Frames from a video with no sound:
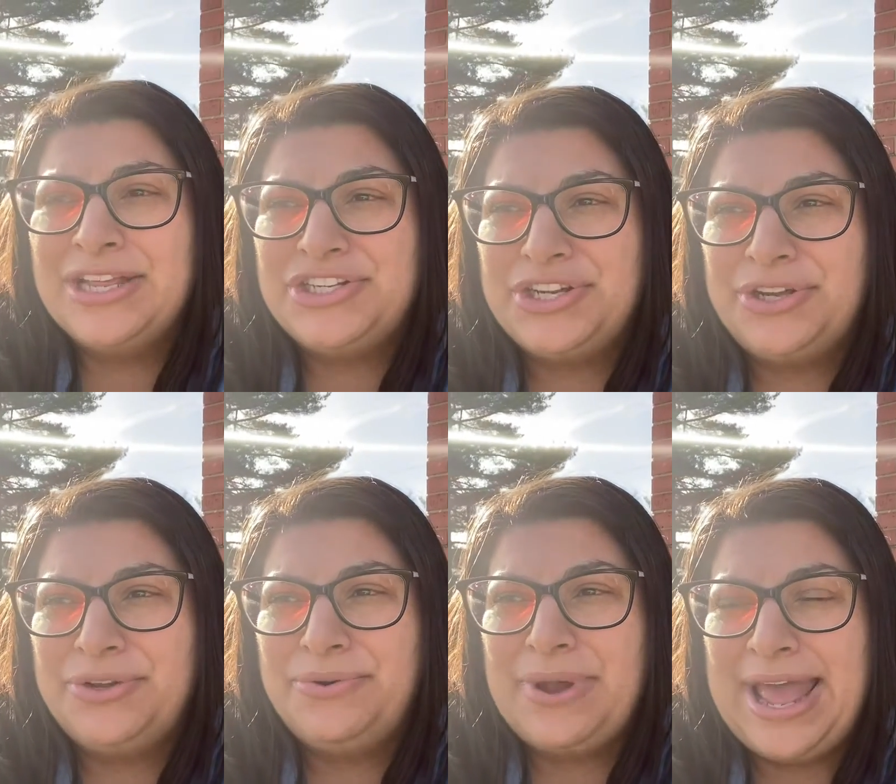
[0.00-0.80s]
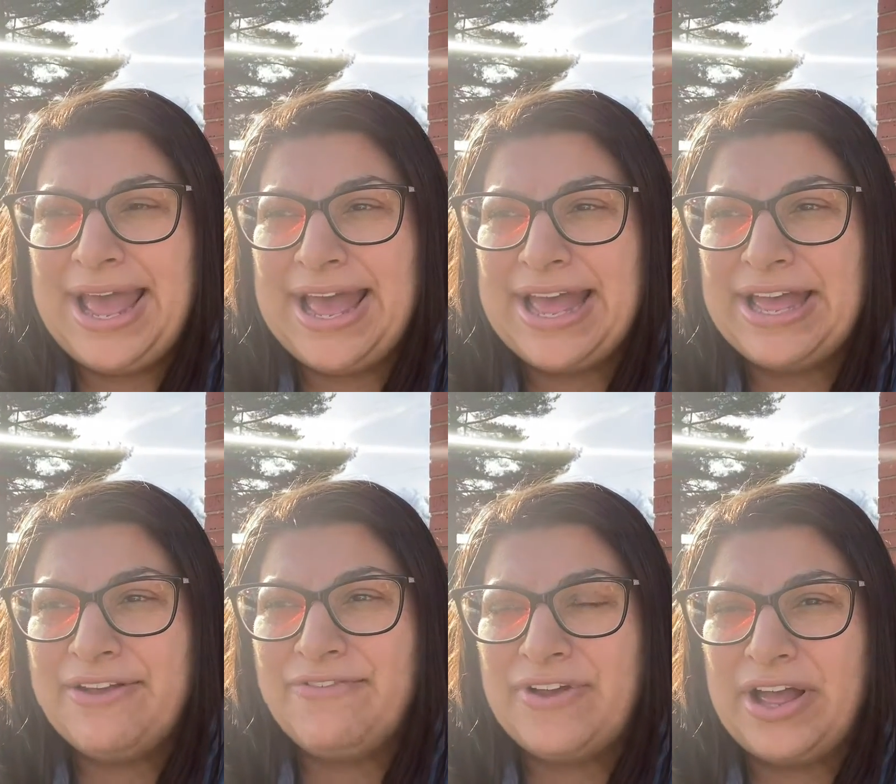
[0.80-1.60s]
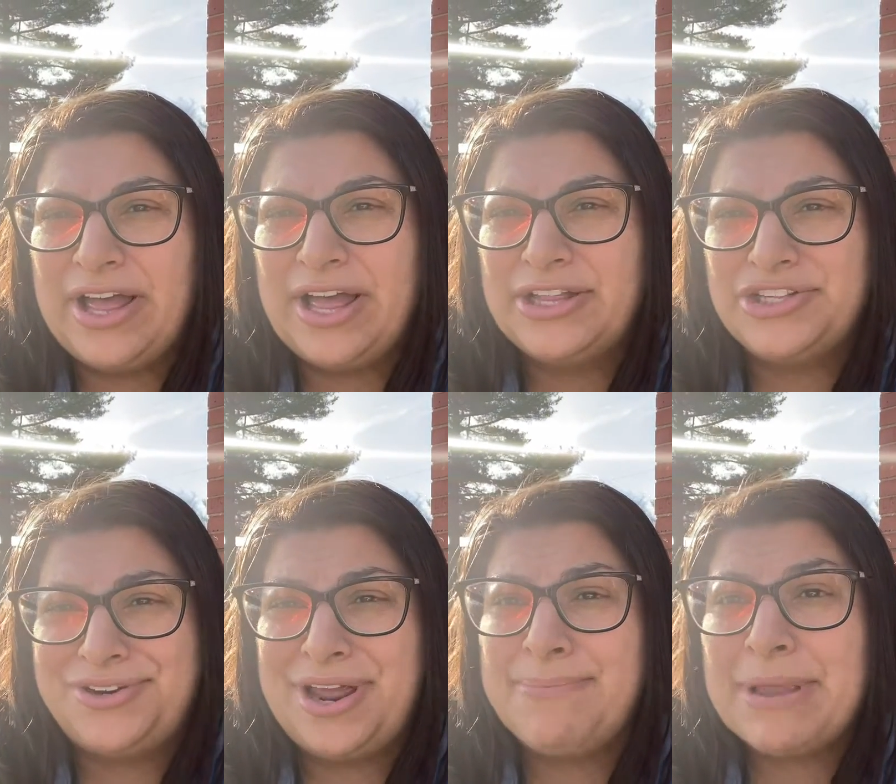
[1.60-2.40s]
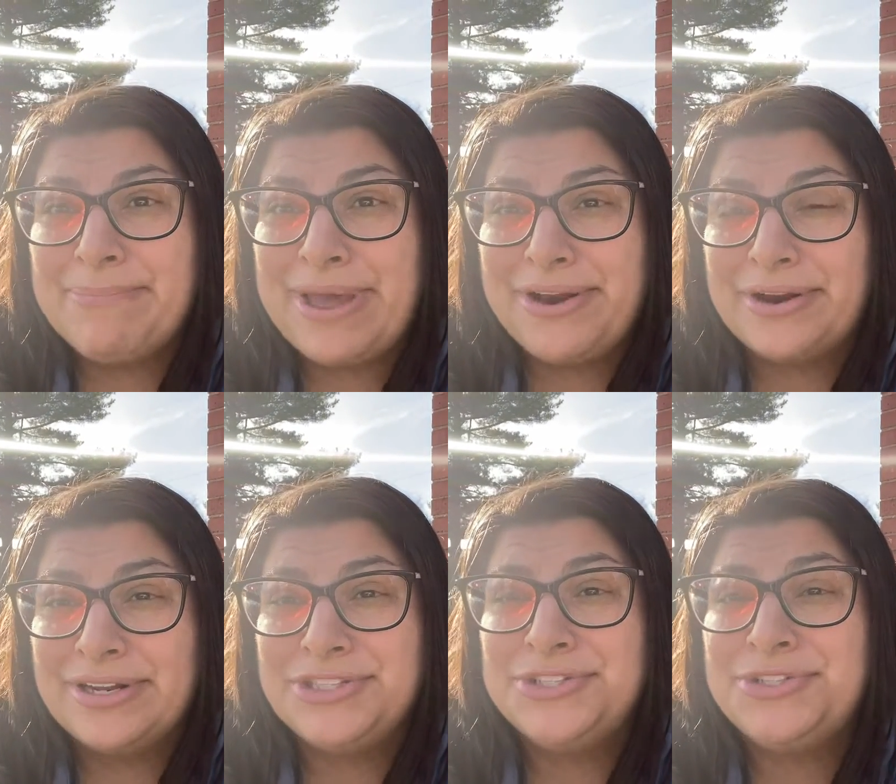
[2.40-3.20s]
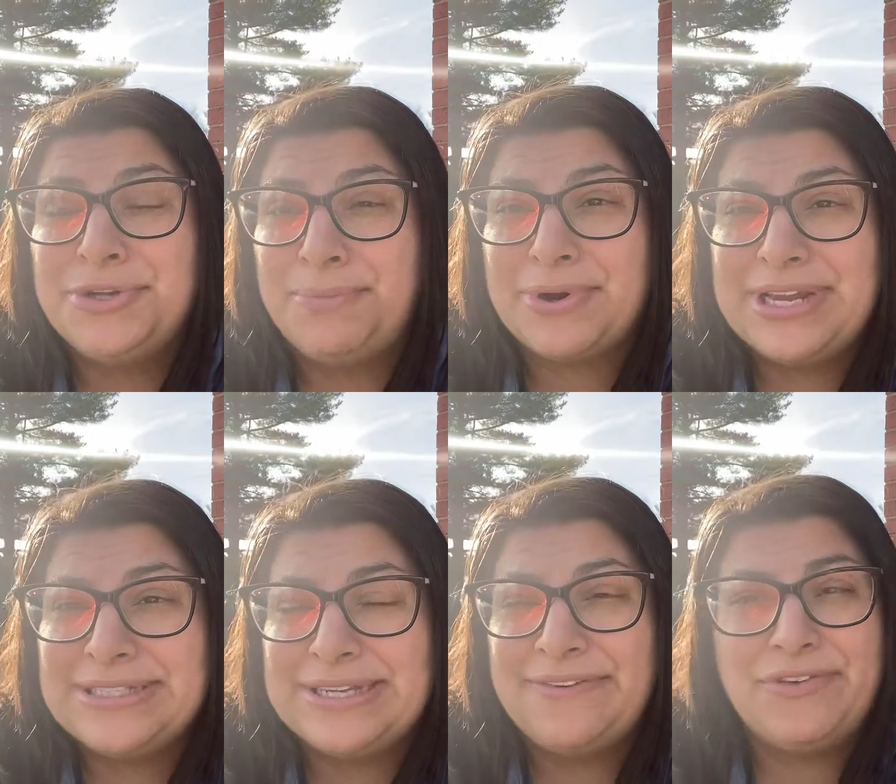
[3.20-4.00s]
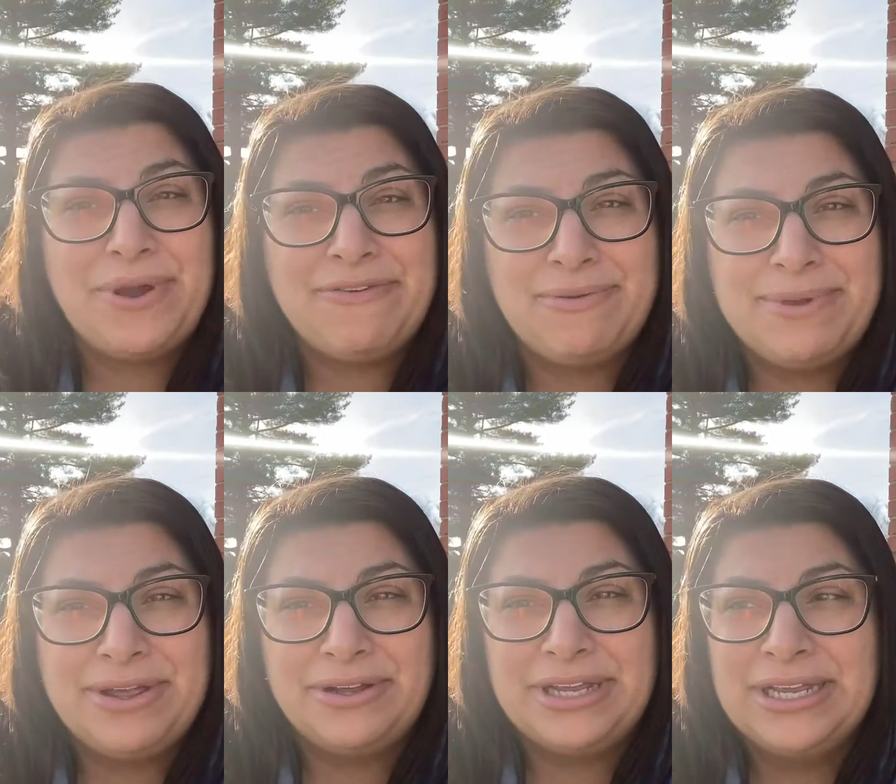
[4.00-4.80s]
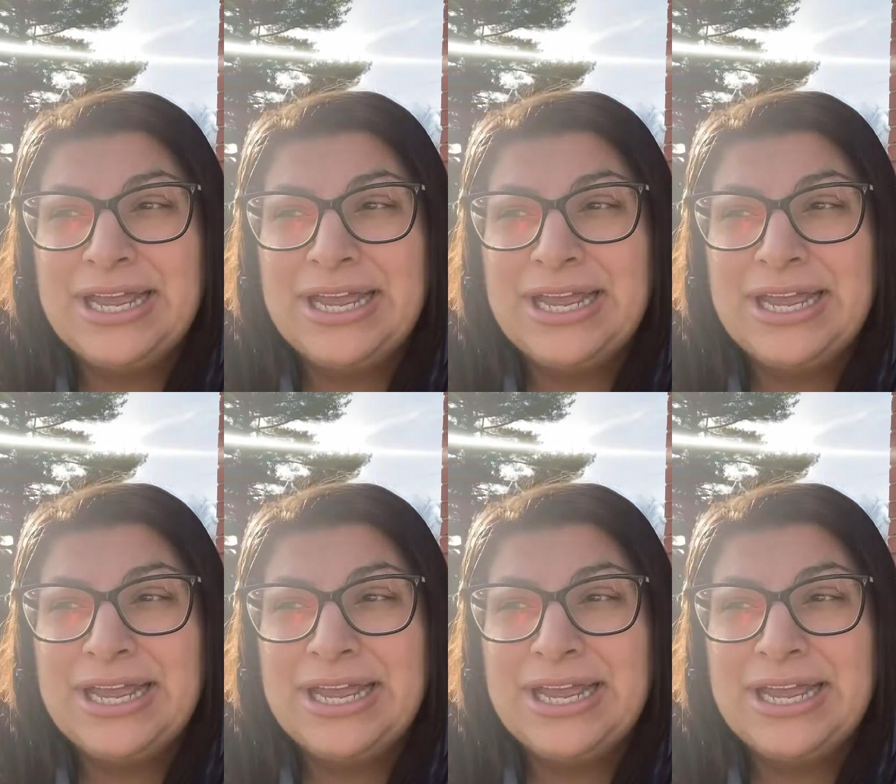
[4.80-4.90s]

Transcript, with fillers: Do you have, uh, do you know how to make butter? super easy if you have the milk.